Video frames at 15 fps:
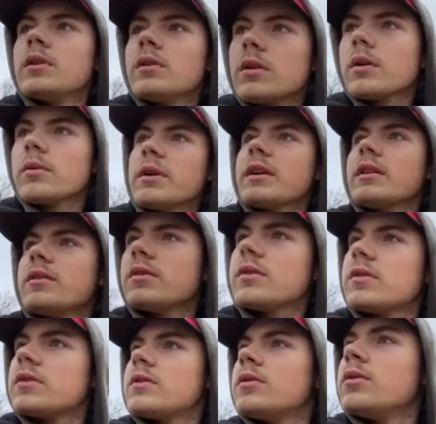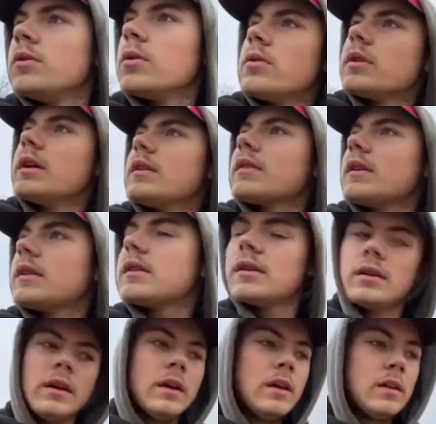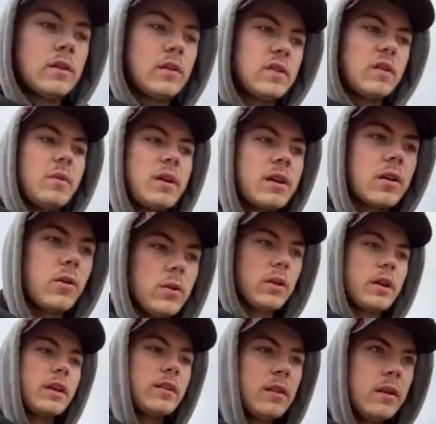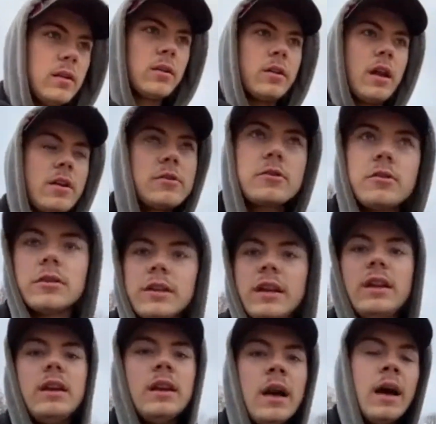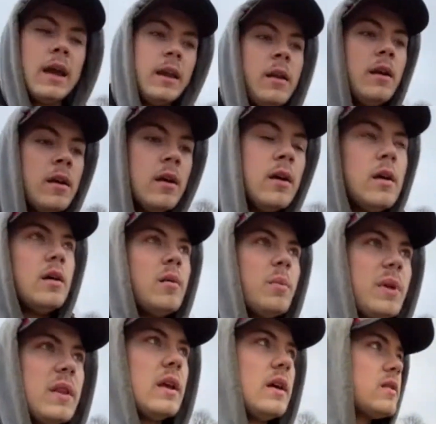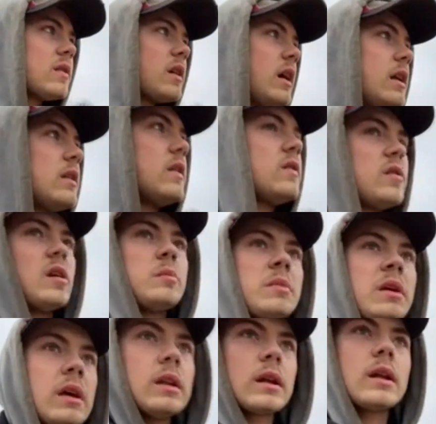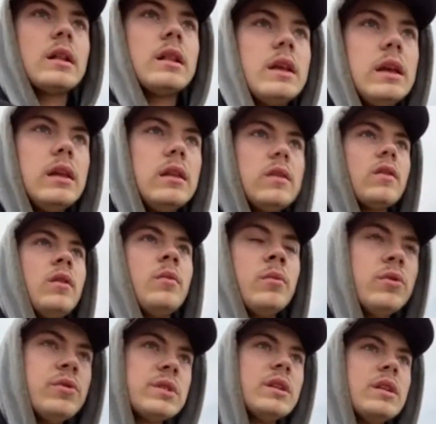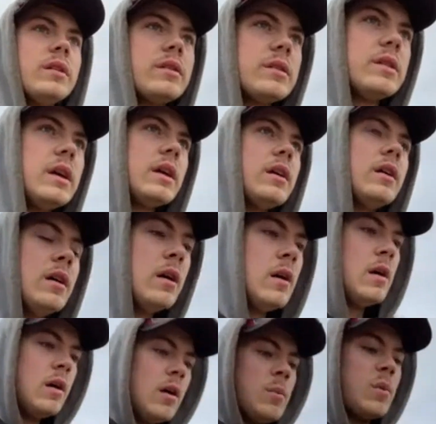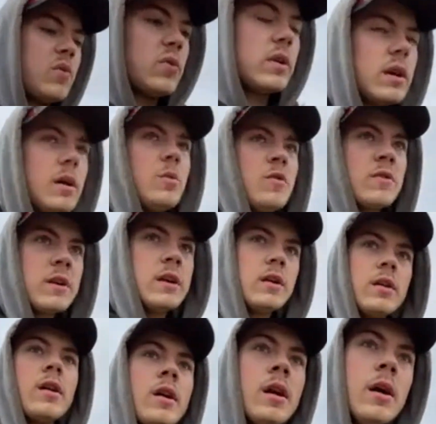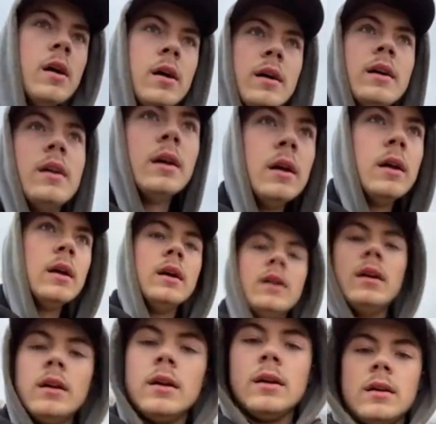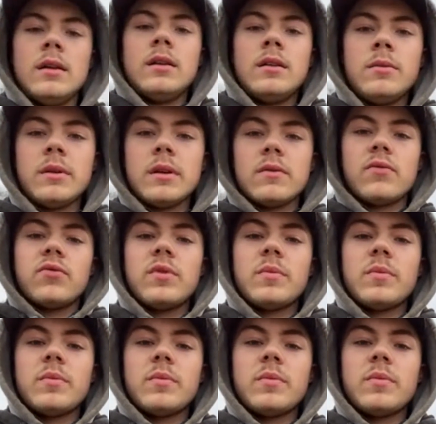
we could just, that's got let's say we could go look at the International TD9, but that's got the same kind of cleats almost, it looks like. But if we come over here, we can flip it